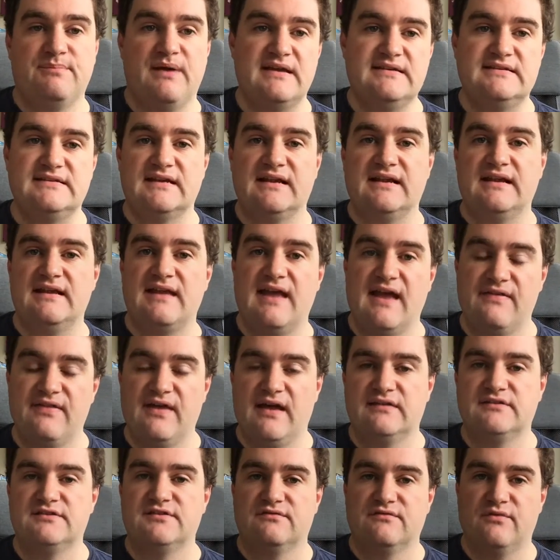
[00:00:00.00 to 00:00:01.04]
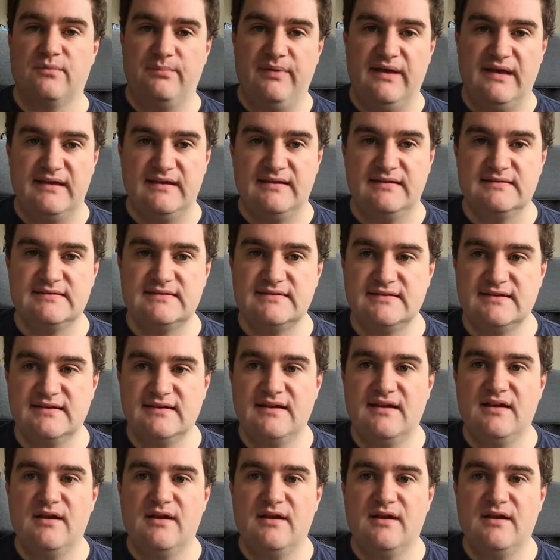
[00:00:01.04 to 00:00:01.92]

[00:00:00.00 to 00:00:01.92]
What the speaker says: basically get that to repeat.